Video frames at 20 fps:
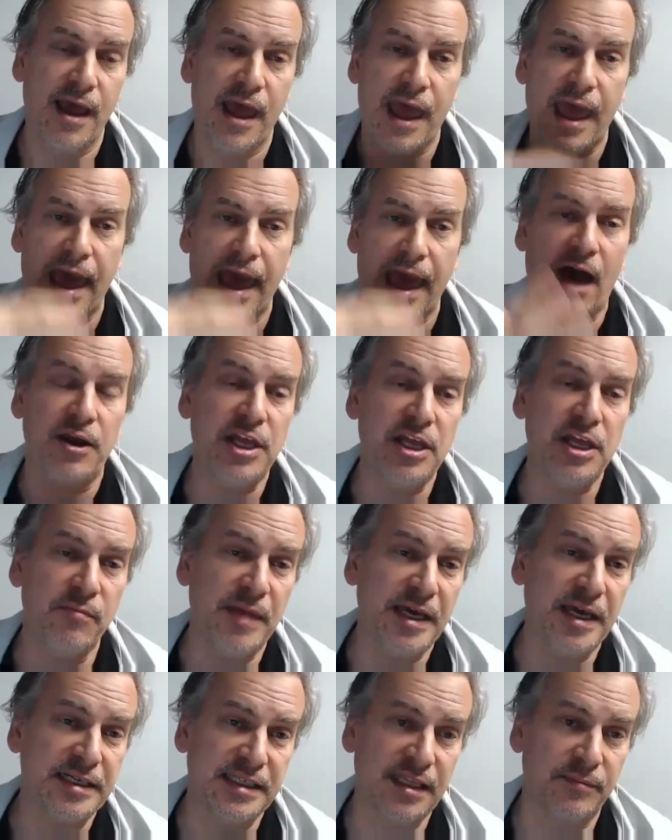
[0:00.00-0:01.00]
How do you
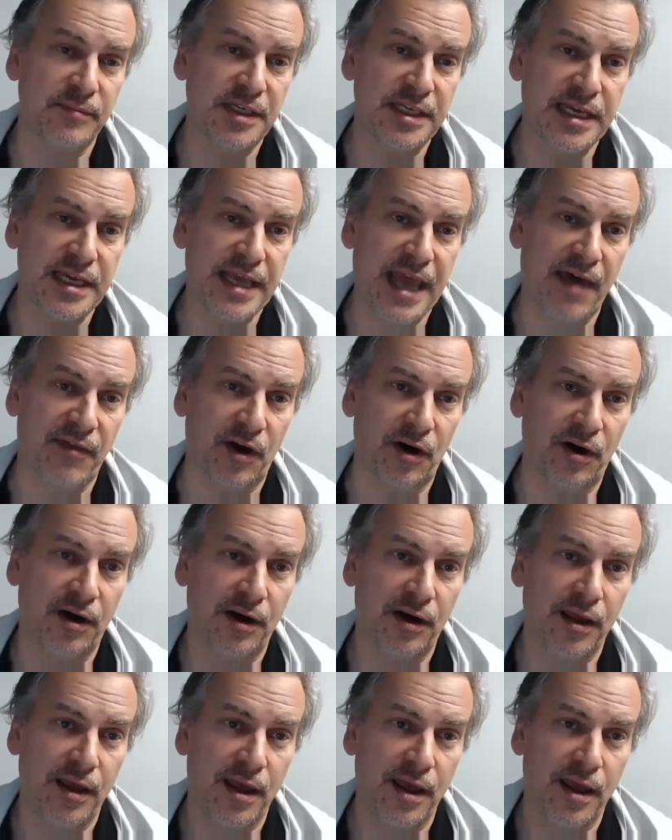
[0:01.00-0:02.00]
mix them together
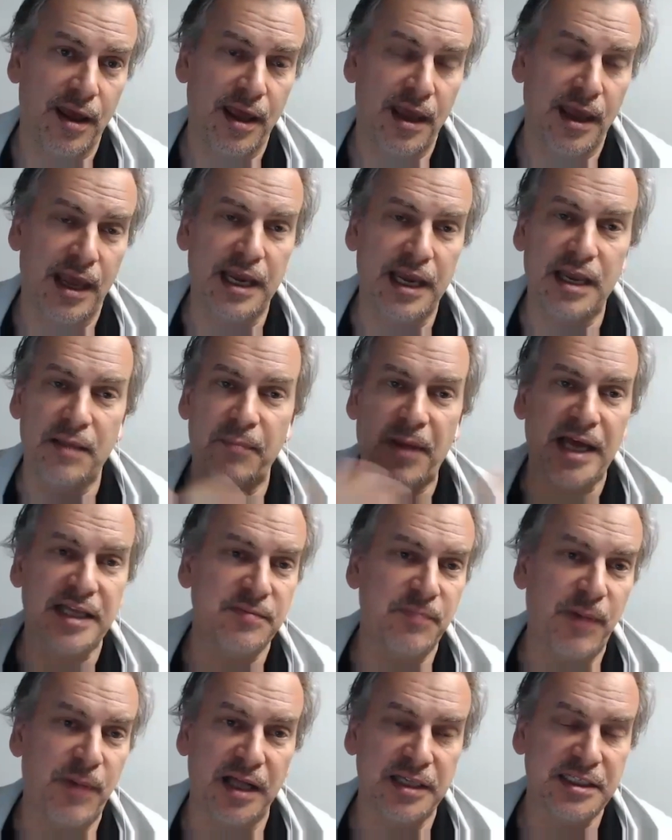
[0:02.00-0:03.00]
in the
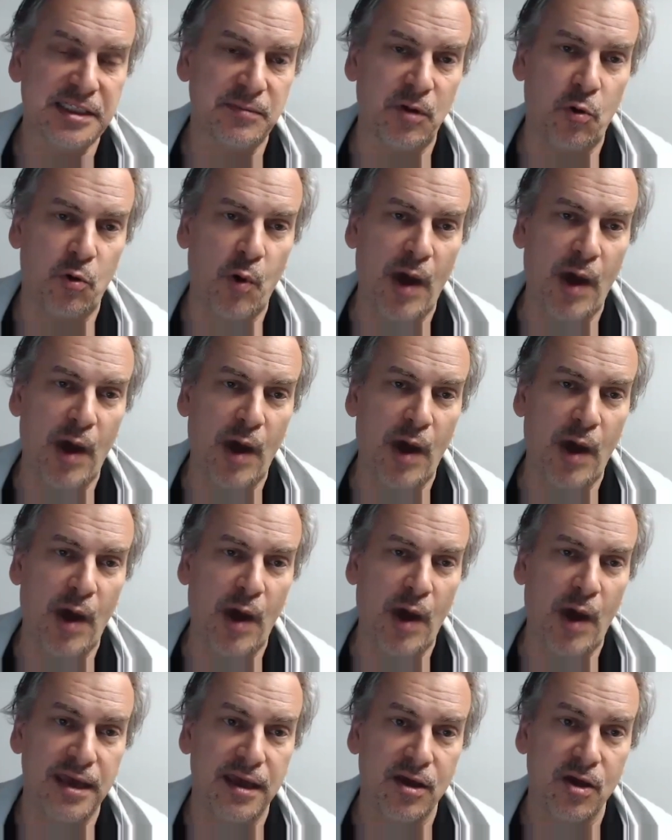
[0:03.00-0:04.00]
best possible way